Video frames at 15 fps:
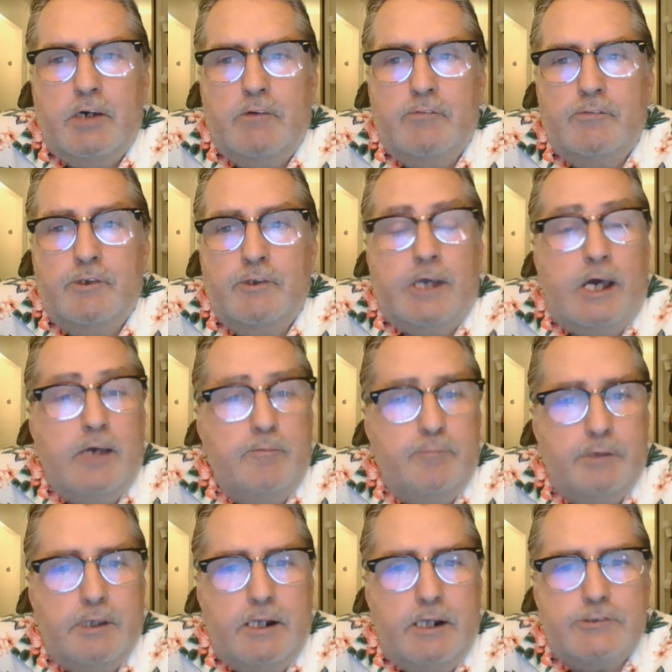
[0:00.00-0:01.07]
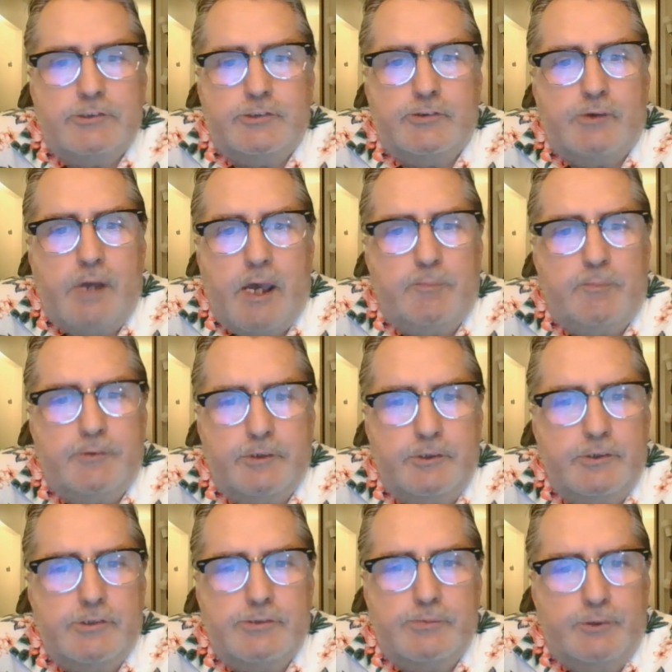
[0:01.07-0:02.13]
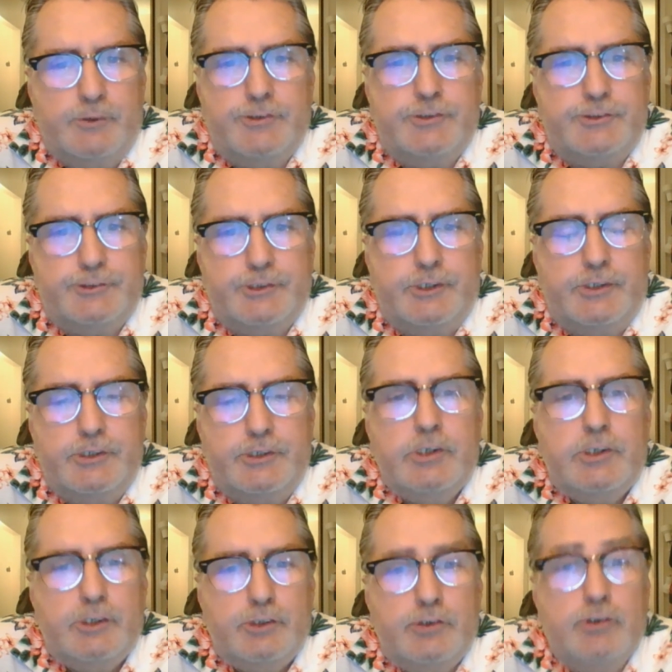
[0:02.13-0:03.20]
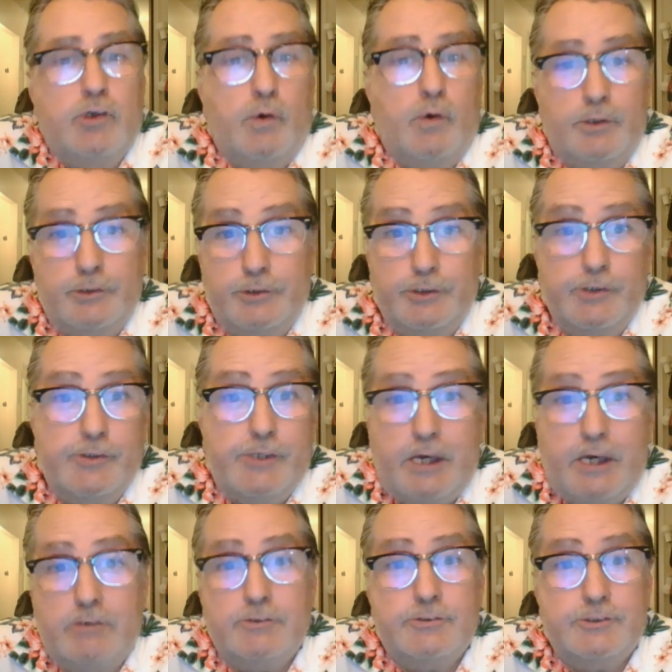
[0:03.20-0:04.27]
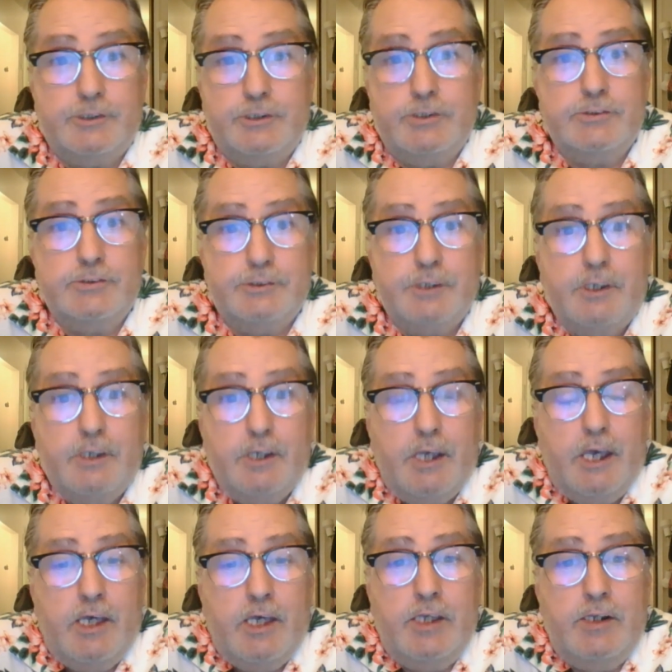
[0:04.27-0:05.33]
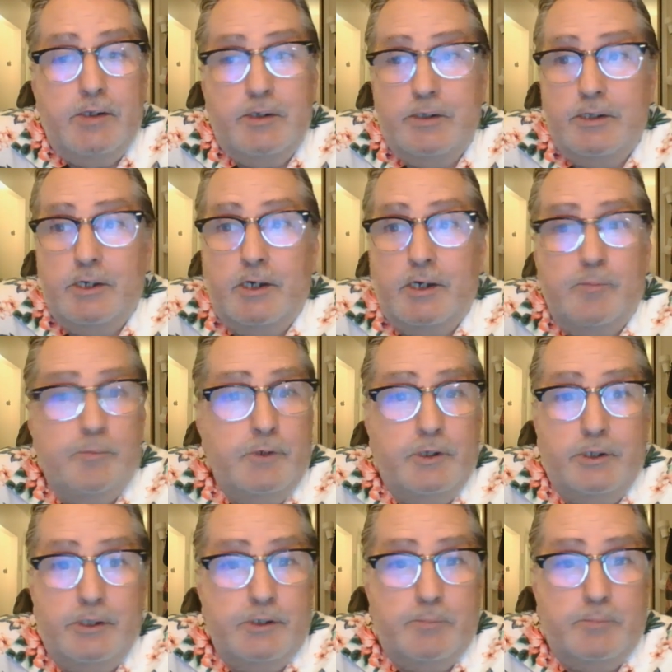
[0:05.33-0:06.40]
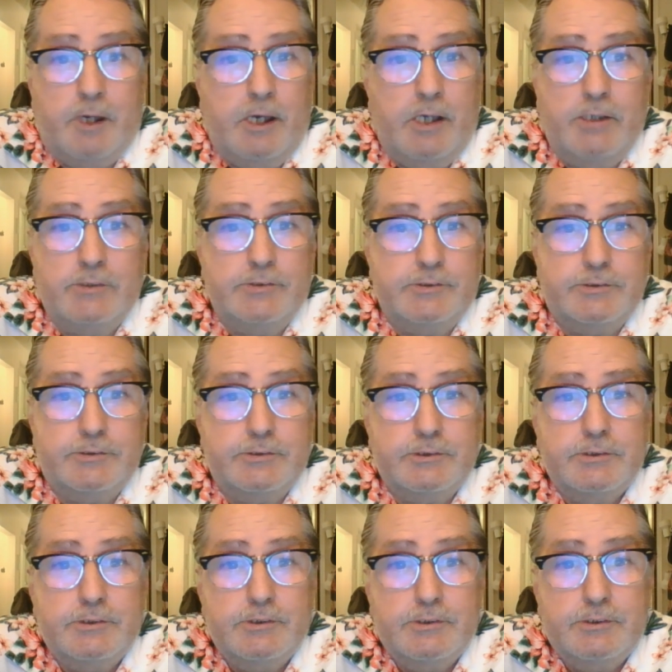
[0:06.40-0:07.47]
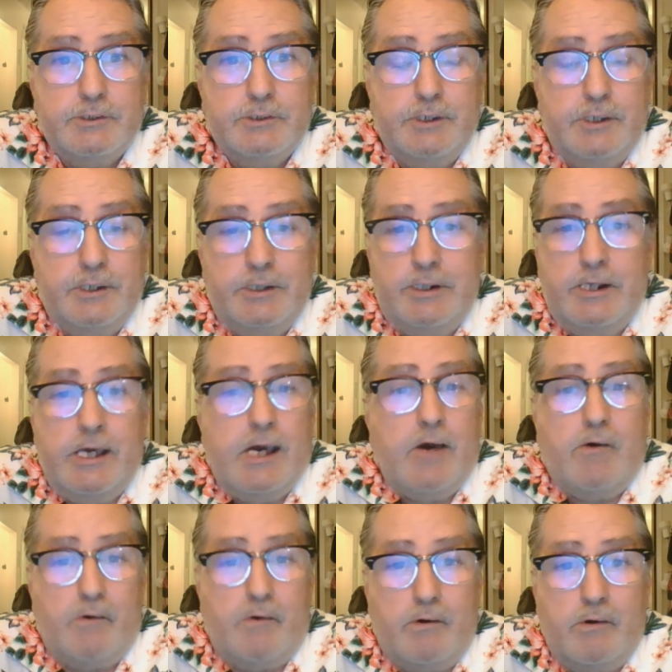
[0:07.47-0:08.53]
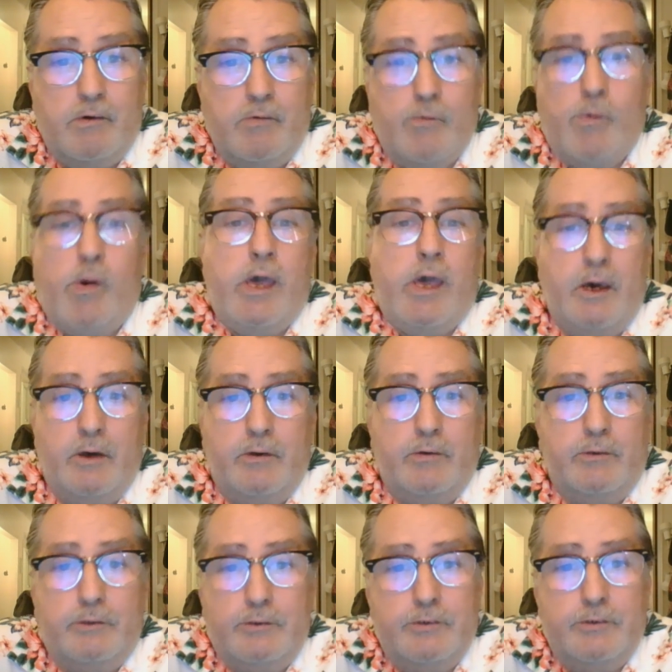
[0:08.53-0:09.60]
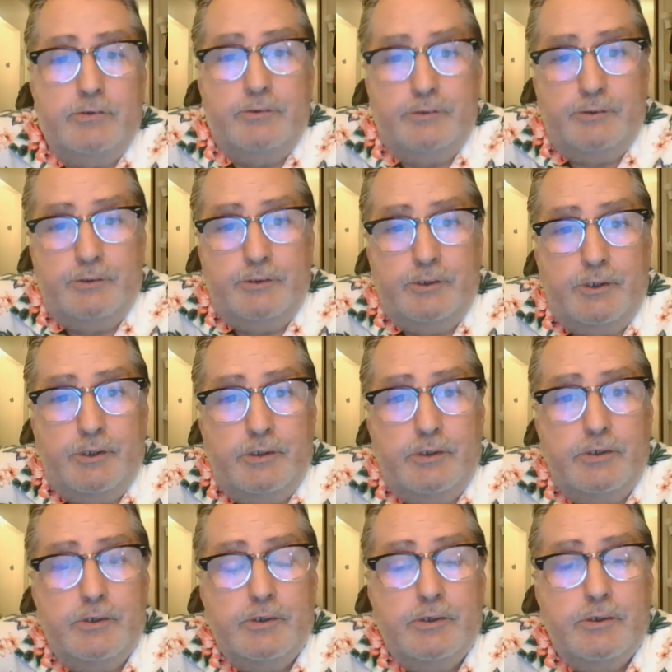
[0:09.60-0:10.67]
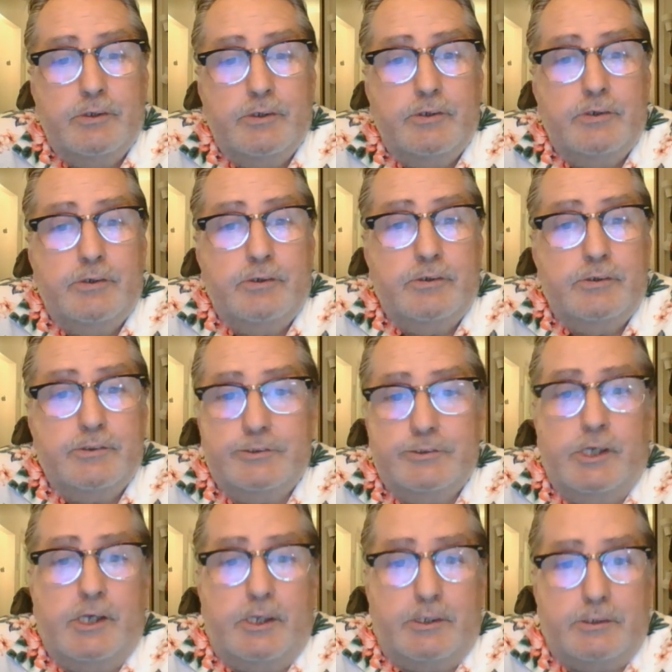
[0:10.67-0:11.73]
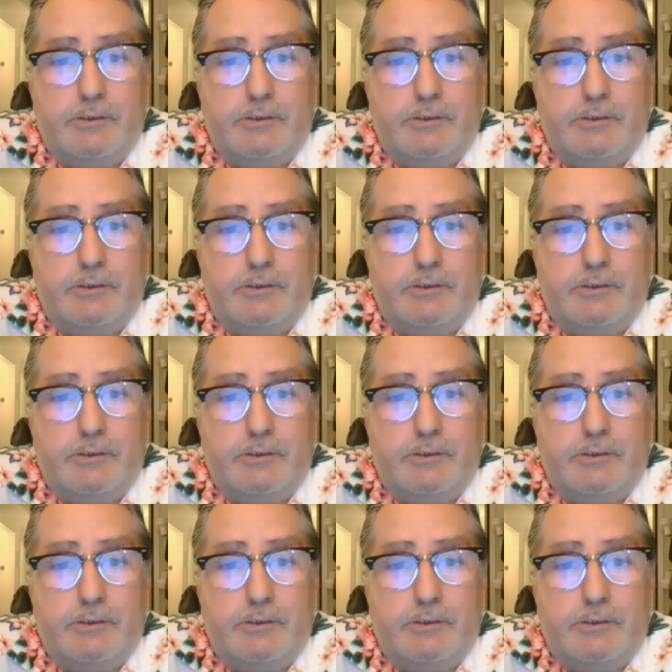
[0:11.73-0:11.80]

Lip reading: the 9 planets trapped in this, with the sun to go into thousands and million miles an hour around the sun.